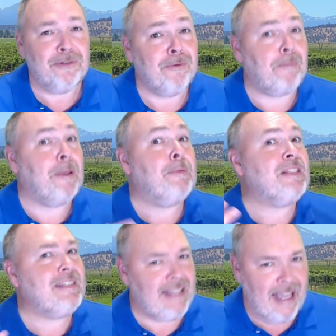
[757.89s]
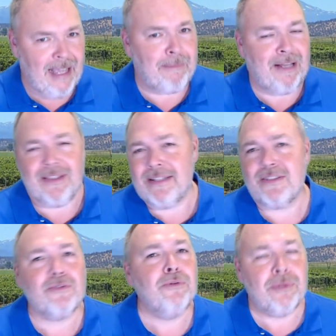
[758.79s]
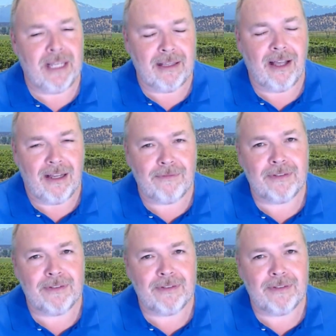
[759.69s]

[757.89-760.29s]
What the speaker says: what people say about this school they love.